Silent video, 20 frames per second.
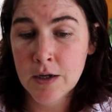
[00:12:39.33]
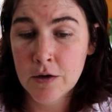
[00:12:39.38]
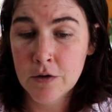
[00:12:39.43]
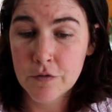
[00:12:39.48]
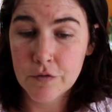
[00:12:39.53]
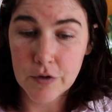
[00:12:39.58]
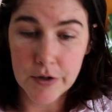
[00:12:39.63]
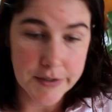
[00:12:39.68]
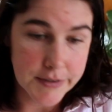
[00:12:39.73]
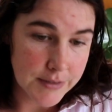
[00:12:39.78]

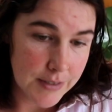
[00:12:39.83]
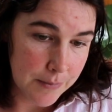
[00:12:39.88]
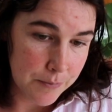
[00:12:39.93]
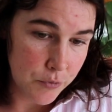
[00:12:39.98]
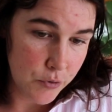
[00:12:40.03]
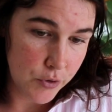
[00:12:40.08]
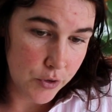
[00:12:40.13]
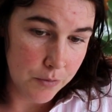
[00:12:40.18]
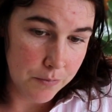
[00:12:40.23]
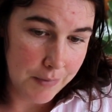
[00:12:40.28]
For
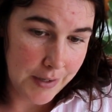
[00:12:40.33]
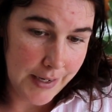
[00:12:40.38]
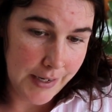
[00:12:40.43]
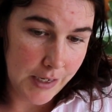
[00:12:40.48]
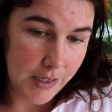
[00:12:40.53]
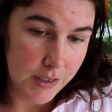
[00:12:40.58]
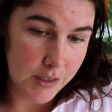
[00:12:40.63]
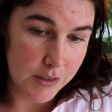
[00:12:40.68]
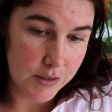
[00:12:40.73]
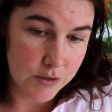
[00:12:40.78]
example, you might
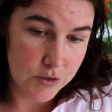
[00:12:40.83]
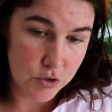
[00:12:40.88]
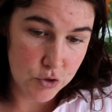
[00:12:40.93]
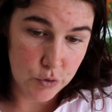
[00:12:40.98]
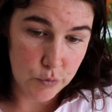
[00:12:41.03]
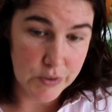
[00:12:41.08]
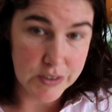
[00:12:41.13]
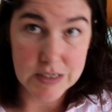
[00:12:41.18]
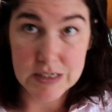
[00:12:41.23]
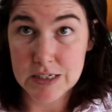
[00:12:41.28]

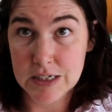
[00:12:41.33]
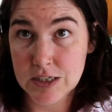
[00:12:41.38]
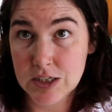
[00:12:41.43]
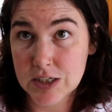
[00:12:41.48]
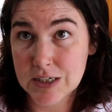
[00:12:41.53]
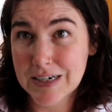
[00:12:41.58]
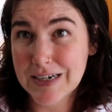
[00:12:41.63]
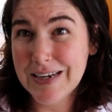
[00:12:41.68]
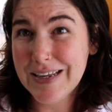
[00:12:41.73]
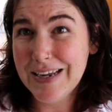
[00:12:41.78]
do it
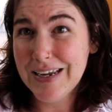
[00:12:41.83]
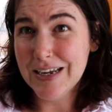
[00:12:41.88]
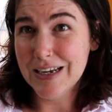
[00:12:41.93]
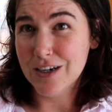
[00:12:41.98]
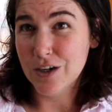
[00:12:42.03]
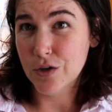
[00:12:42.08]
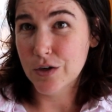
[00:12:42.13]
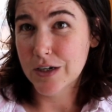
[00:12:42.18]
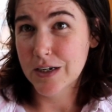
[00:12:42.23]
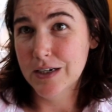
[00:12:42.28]
digitally and
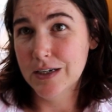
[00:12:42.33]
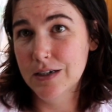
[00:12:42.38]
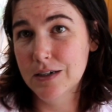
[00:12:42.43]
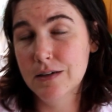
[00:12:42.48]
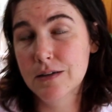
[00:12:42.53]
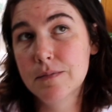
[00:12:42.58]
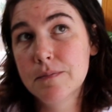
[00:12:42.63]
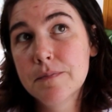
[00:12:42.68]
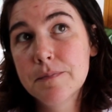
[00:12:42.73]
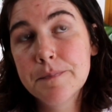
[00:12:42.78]
you
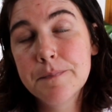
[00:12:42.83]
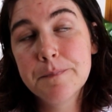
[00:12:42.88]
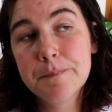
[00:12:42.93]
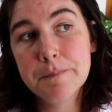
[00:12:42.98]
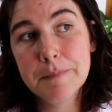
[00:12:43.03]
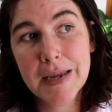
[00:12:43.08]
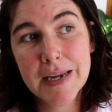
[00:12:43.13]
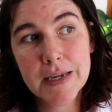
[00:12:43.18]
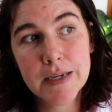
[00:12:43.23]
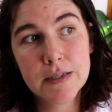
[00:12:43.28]
can
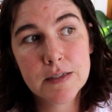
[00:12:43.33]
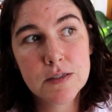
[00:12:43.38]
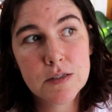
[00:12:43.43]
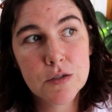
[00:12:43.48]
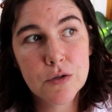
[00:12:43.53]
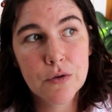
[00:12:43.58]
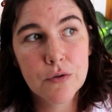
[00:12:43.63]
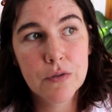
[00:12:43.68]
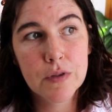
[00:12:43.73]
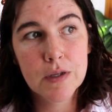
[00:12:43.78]
make it
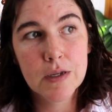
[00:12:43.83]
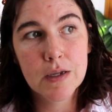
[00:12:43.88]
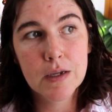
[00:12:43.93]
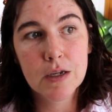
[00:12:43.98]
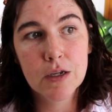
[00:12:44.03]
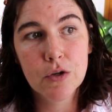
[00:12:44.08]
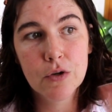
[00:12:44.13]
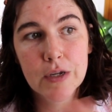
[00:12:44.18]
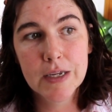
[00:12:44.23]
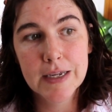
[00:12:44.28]
so that
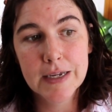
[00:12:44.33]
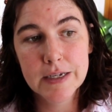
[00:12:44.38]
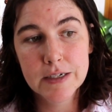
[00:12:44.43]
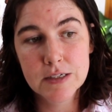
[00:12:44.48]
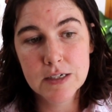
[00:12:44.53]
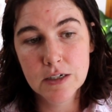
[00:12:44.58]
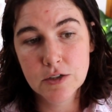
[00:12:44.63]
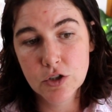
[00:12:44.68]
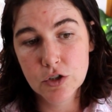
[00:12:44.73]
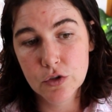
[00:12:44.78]
you get a
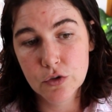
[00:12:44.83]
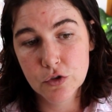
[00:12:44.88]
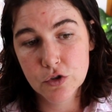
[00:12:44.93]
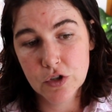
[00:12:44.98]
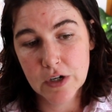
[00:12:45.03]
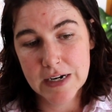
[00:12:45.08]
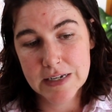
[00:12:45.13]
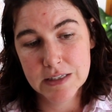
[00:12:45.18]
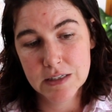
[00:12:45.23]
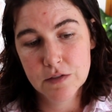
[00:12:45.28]
digital
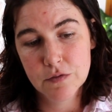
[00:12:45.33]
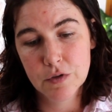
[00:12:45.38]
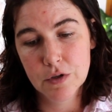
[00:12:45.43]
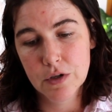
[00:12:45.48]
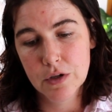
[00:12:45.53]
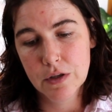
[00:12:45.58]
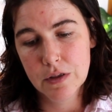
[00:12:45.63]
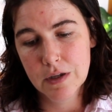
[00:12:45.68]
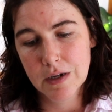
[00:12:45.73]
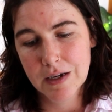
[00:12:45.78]

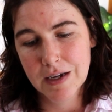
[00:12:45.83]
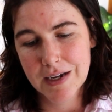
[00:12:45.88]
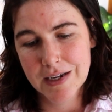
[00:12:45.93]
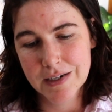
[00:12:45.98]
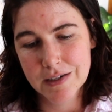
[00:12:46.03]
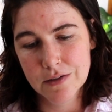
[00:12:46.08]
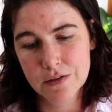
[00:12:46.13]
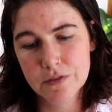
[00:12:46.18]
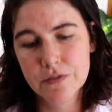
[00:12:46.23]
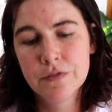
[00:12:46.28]
transfer that
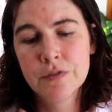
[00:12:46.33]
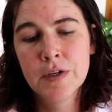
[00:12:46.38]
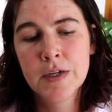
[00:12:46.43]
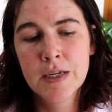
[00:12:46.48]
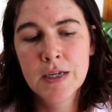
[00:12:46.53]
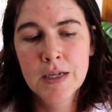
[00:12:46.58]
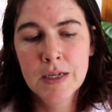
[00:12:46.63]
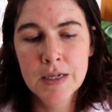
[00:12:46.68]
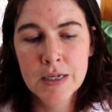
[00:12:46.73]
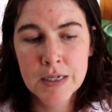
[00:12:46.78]
kind of
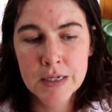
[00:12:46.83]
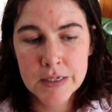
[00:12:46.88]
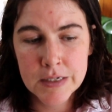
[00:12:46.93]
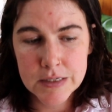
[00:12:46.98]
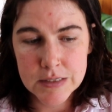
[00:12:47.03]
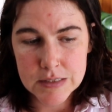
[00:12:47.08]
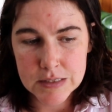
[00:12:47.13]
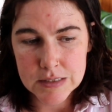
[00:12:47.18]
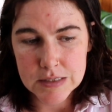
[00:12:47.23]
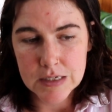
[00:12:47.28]

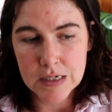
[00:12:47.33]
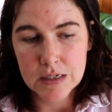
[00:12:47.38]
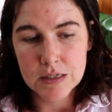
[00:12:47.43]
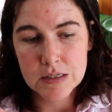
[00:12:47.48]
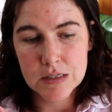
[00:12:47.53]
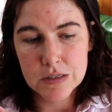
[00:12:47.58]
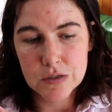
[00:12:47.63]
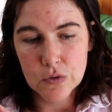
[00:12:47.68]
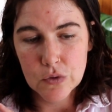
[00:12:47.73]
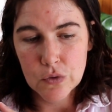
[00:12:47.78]

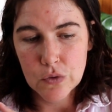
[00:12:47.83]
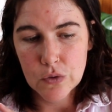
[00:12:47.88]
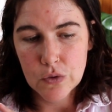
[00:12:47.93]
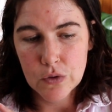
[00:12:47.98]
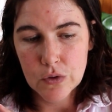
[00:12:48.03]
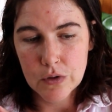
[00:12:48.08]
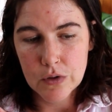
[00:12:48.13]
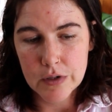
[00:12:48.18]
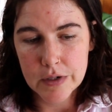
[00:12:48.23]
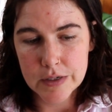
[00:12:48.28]
sticks
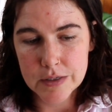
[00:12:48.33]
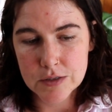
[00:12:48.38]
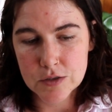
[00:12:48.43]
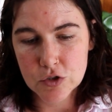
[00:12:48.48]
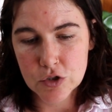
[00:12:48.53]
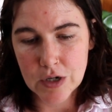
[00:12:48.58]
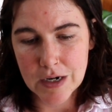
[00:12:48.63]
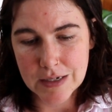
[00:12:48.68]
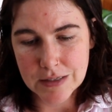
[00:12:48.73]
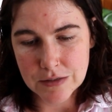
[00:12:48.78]
or is
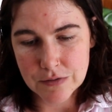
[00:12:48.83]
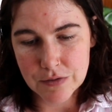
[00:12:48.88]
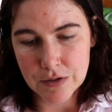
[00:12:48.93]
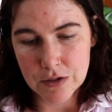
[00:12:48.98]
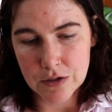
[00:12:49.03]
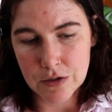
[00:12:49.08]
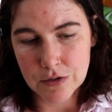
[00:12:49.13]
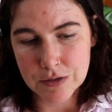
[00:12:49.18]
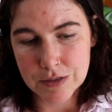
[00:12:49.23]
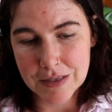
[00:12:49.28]

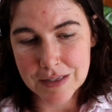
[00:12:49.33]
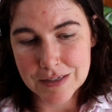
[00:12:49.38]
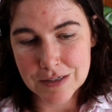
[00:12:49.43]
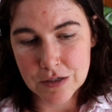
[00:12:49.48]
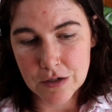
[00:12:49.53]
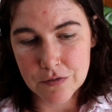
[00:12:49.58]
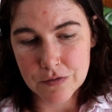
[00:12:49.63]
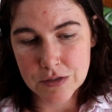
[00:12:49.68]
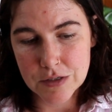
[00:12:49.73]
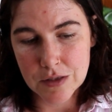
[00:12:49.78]
transferred onto the
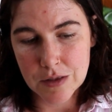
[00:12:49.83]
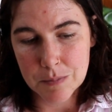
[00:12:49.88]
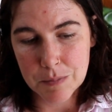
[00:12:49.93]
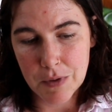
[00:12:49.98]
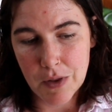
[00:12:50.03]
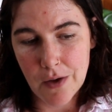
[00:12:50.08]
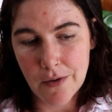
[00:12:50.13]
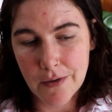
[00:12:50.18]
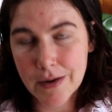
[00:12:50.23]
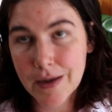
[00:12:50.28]
surface of the
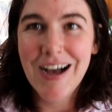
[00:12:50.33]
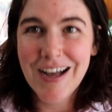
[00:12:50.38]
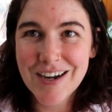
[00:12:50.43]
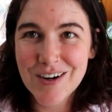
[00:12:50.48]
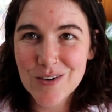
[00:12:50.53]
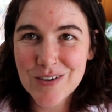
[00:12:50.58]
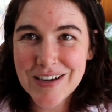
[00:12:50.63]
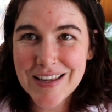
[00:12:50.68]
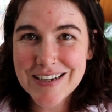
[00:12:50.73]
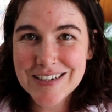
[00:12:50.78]
block. I
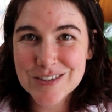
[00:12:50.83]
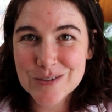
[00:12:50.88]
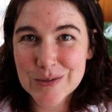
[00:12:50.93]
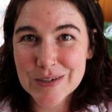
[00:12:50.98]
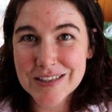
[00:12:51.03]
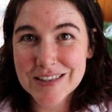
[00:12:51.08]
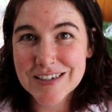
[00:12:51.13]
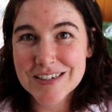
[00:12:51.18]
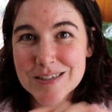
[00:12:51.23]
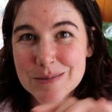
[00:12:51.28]
don't like
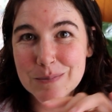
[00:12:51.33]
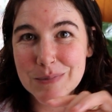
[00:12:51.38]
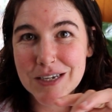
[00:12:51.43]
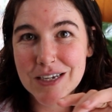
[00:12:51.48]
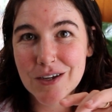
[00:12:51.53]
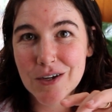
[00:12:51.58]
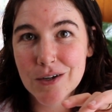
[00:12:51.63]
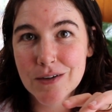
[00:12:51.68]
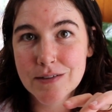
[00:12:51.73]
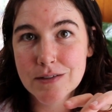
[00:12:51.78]
doing this
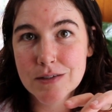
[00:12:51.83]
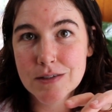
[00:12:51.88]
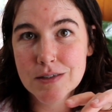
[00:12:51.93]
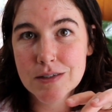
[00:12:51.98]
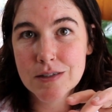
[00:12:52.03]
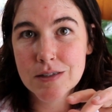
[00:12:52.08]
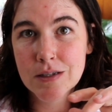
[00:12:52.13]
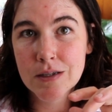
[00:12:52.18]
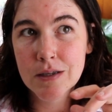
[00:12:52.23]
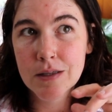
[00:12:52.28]

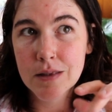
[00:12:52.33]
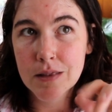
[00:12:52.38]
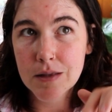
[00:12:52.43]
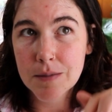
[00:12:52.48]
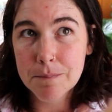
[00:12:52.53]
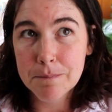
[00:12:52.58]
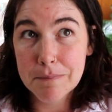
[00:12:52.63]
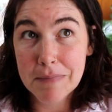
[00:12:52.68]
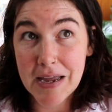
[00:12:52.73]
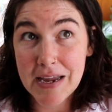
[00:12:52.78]
because the
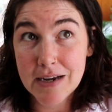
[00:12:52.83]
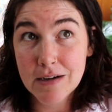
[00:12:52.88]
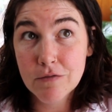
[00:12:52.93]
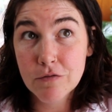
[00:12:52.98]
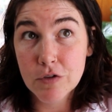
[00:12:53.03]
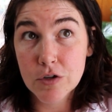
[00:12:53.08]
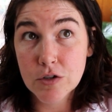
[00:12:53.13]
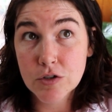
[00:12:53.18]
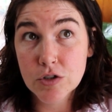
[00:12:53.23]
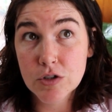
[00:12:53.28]
main
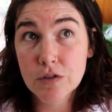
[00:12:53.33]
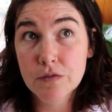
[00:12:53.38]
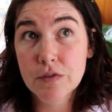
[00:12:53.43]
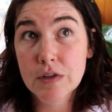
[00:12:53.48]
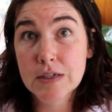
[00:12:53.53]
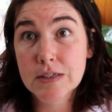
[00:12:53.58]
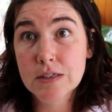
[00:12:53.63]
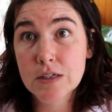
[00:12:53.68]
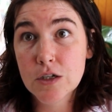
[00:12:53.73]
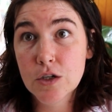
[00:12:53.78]
version of
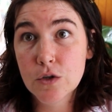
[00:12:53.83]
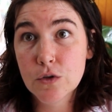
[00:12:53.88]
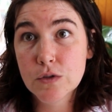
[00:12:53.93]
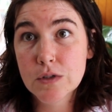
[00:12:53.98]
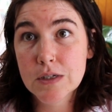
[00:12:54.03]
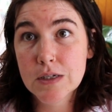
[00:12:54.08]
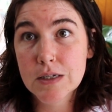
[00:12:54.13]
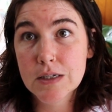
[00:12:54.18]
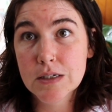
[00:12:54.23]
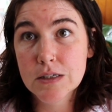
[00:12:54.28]
this
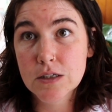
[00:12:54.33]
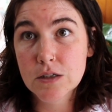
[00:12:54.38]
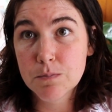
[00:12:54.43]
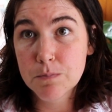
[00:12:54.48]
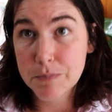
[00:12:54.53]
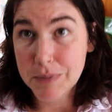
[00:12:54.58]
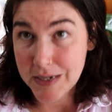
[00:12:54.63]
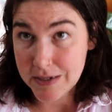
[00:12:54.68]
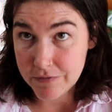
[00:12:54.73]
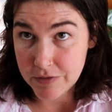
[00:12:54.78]
uses
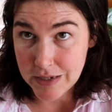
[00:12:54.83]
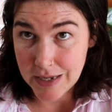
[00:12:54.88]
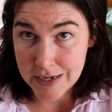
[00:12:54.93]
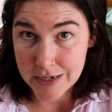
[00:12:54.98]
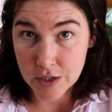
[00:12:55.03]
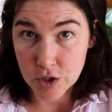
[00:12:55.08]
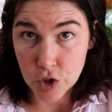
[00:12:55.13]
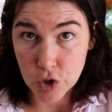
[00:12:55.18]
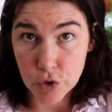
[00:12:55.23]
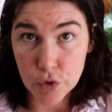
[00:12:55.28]

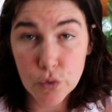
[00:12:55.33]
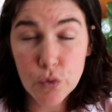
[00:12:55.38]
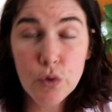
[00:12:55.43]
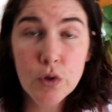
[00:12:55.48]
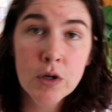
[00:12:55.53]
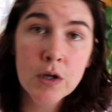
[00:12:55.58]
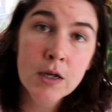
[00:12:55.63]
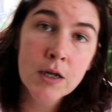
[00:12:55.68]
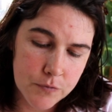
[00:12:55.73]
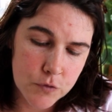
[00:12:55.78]
PVA glue
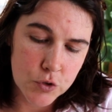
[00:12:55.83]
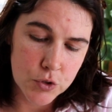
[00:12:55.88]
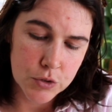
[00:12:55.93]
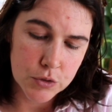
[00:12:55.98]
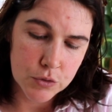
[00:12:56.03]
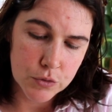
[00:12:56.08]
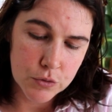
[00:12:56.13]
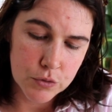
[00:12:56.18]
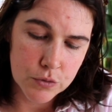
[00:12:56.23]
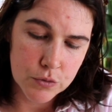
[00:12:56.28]

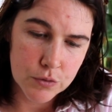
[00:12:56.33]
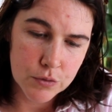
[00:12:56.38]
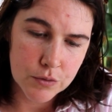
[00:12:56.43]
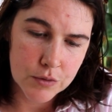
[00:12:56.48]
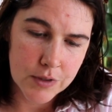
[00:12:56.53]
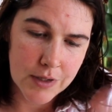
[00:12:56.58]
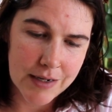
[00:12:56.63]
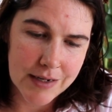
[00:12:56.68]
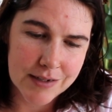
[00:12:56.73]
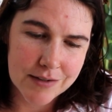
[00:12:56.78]
to
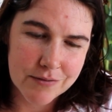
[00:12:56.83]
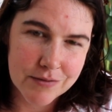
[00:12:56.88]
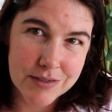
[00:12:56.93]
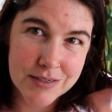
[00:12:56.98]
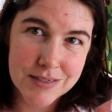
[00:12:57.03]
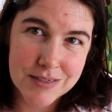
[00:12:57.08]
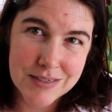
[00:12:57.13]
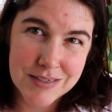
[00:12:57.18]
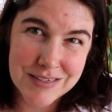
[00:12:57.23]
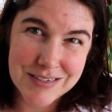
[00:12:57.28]
kind of
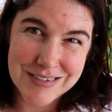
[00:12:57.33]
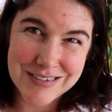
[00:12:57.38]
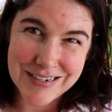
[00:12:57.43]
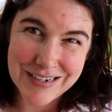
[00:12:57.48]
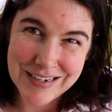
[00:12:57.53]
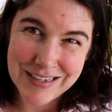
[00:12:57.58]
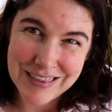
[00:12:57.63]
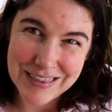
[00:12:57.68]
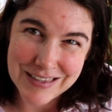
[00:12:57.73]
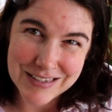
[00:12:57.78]

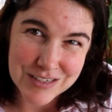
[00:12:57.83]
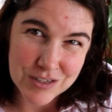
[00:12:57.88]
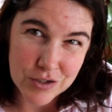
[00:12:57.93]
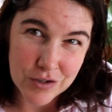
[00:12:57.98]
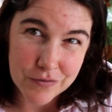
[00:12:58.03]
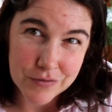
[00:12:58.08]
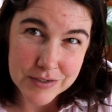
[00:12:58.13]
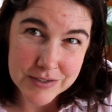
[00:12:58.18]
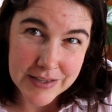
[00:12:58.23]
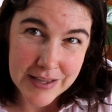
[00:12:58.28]
stick the
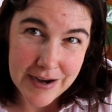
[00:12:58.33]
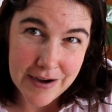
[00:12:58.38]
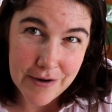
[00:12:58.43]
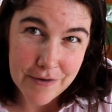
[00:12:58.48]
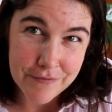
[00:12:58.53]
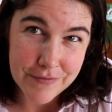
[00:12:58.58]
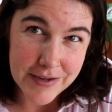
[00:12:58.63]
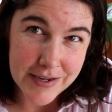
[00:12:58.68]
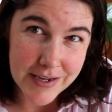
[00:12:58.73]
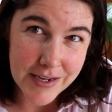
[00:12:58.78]
surface layer
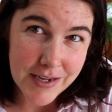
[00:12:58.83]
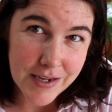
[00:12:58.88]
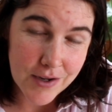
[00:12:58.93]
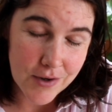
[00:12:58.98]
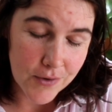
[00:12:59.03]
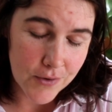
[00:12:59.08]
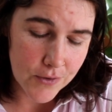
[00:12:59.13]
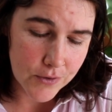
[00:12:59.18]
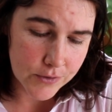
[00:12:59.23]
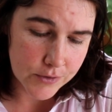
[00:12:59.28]
of ink
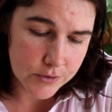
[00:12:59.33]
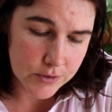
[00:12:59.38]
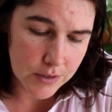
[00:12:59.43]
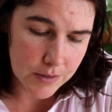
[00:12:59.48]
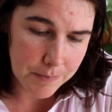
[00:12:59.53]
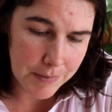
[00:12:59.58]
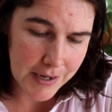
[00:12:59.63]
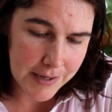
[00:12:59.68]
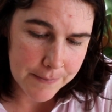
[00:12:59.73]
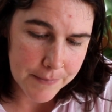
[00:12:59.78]
onto the
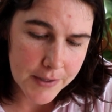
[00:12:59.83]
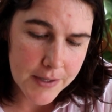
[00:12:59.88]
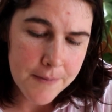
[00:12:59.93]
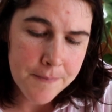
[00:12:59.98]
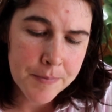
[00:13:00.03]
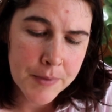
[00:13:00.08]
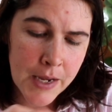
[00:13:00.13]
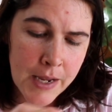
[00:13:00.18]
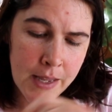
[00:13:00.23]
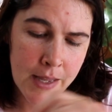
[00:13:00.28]
paper,
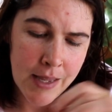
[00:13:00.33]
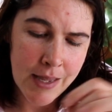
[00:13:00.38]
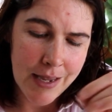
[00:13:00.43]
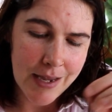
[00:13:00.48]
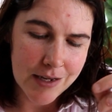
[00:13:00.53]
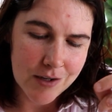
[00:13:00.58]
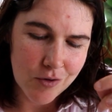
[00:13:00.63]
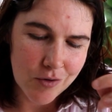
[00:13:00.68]
and